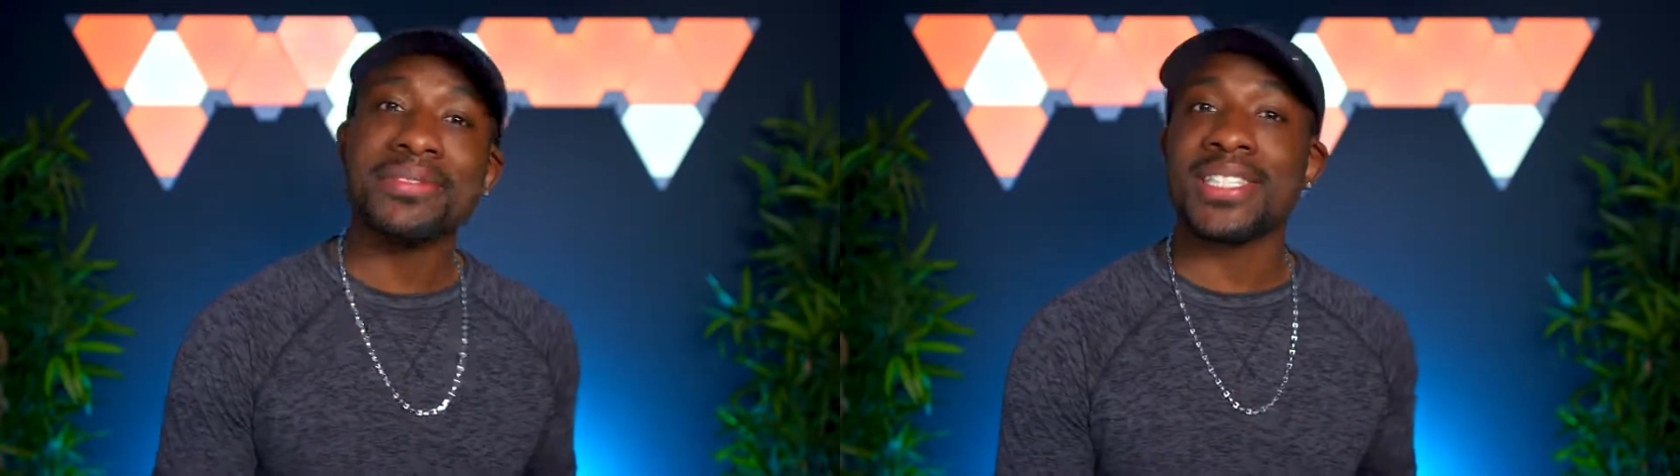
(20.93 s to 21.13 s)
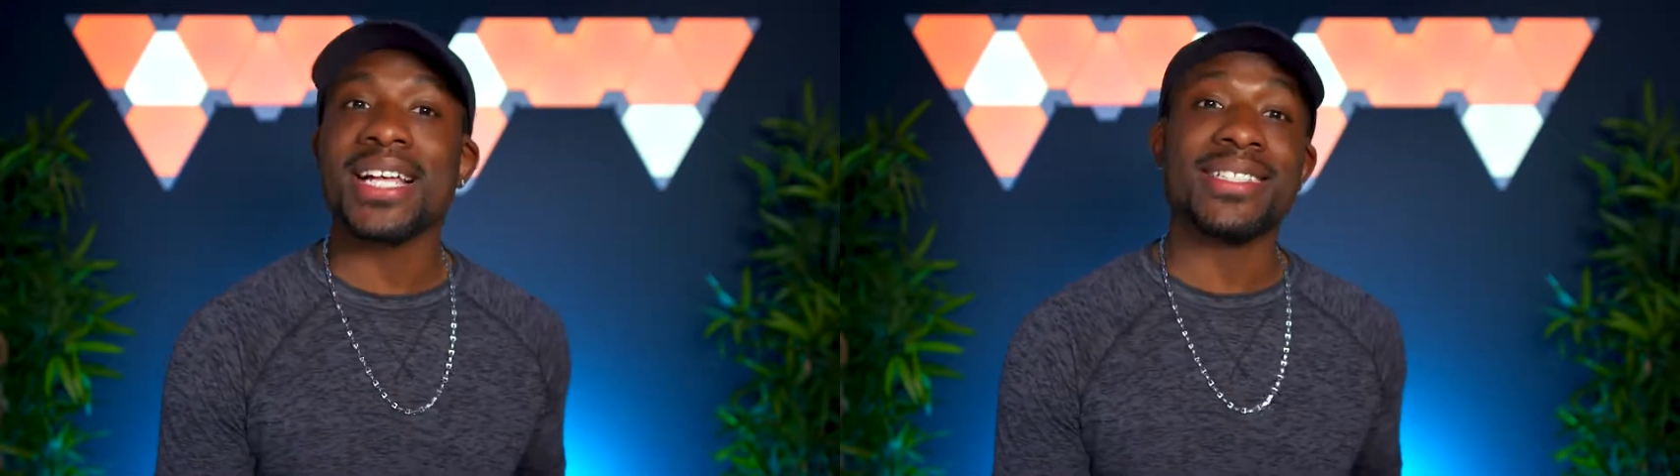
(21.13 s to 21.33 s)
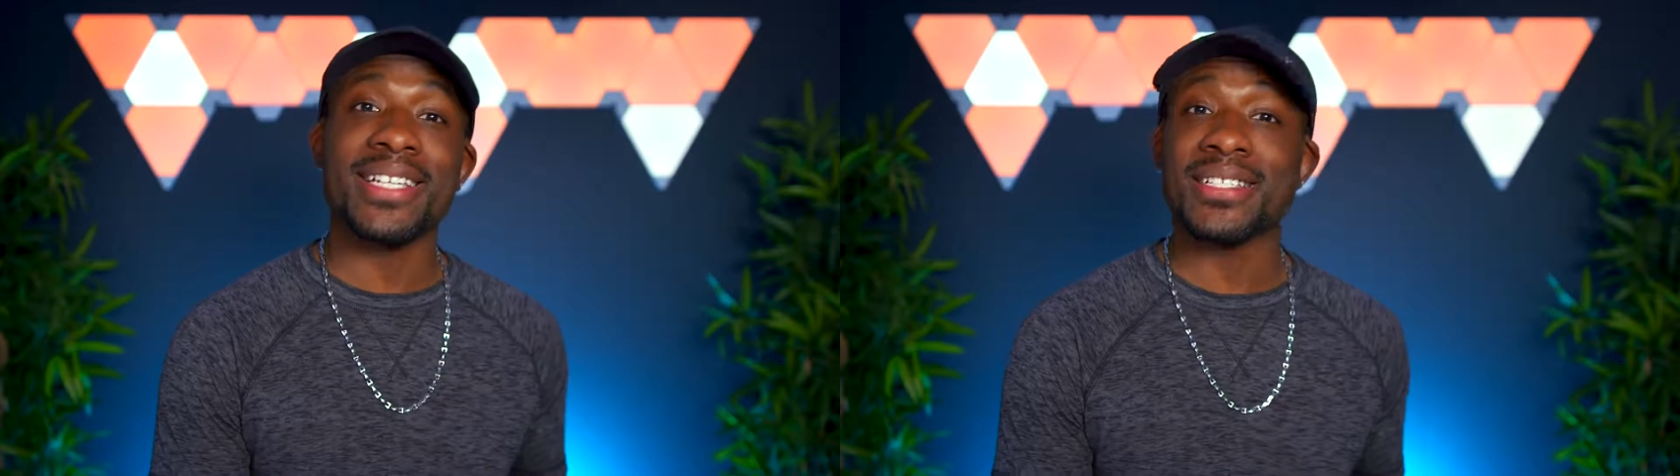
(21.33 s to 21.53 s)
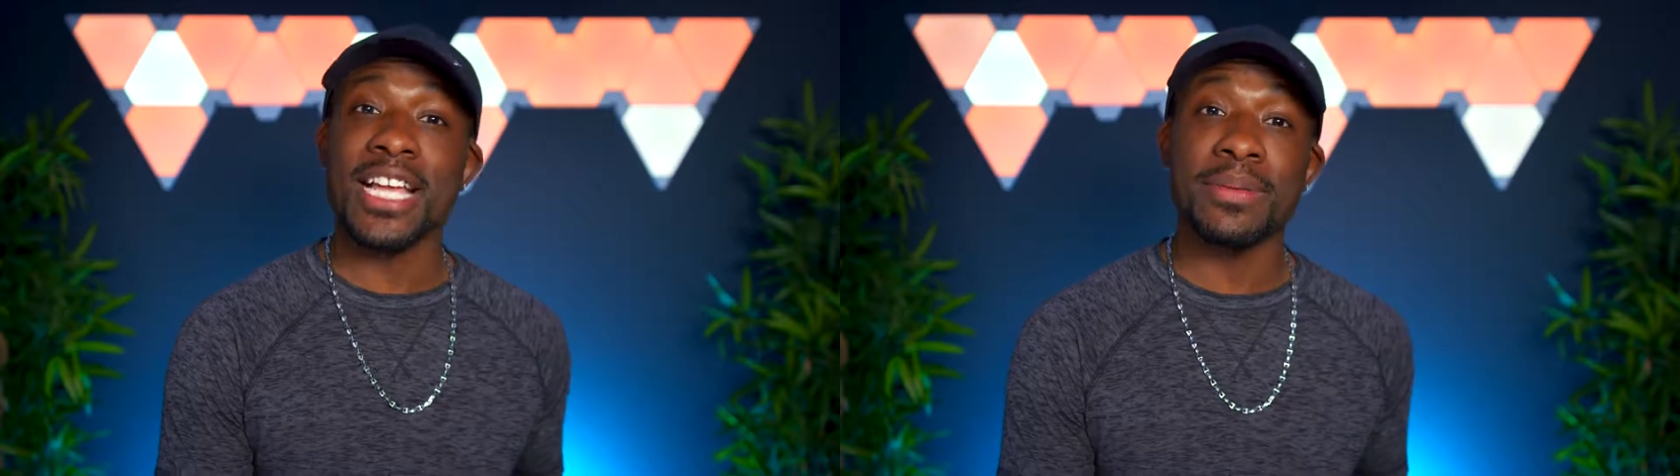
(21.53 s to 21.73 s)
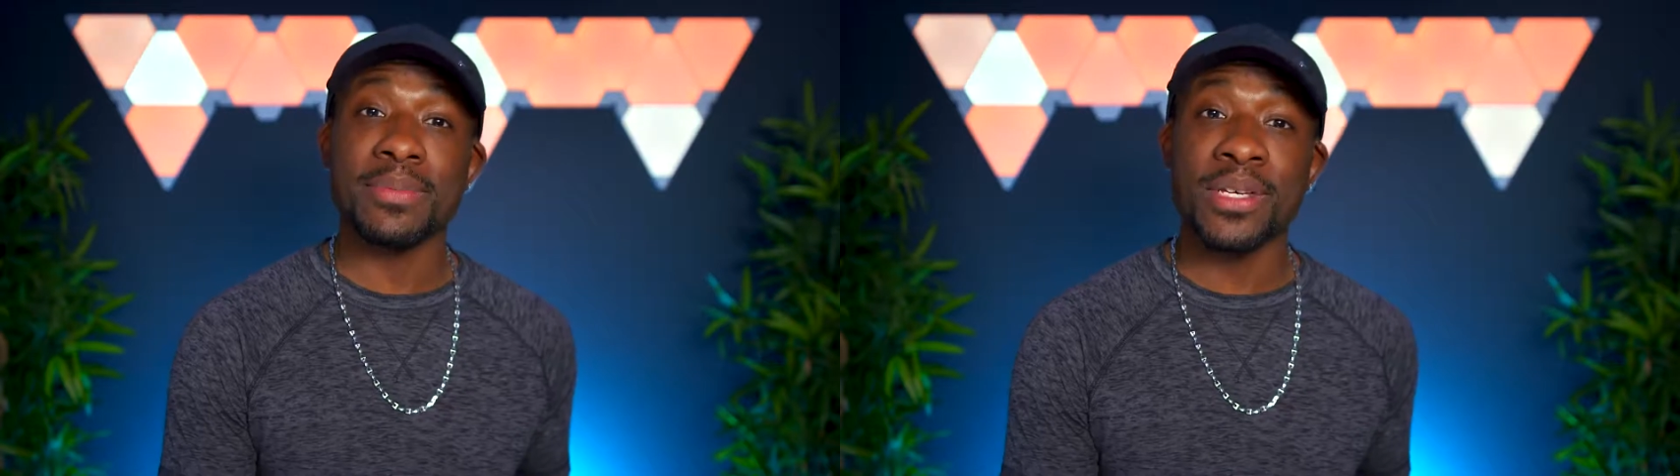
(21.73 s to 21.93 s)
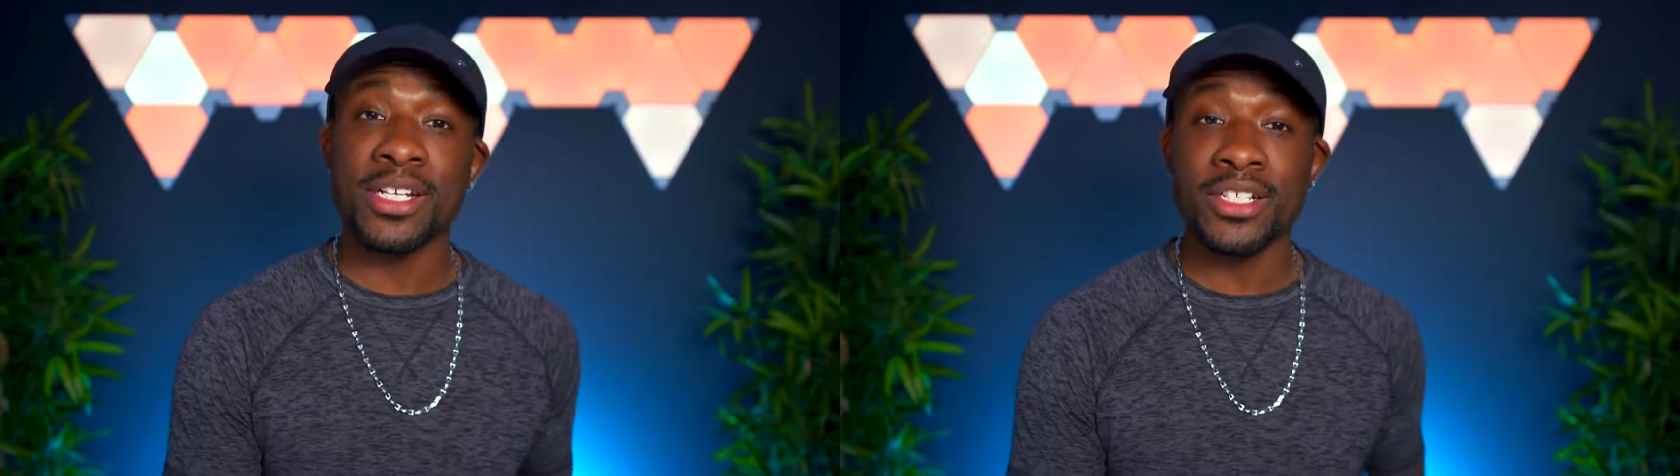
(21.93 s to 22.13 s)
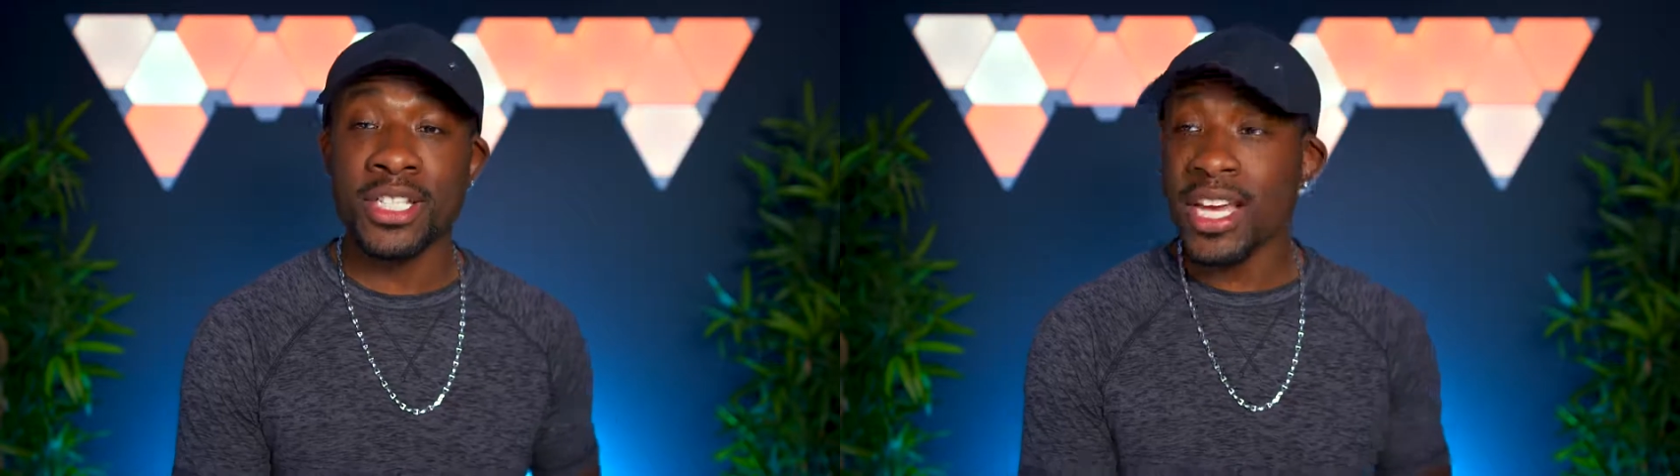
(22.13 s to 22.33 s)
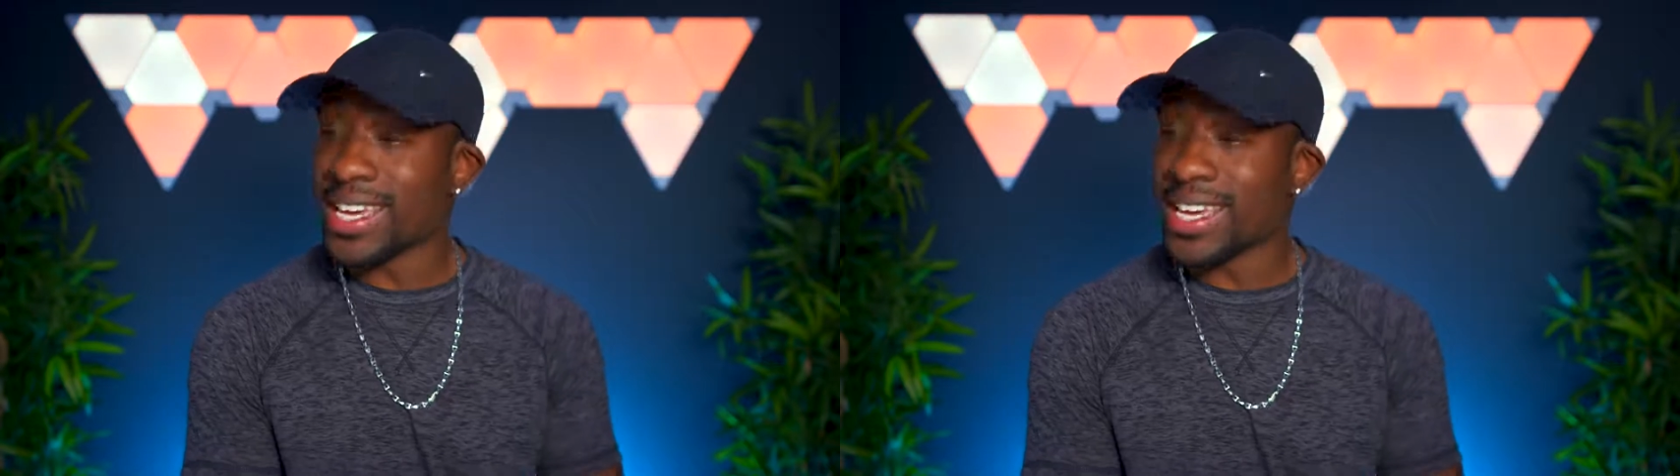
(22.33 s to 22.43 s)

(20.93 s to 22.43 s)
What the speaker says: solid desktop speakers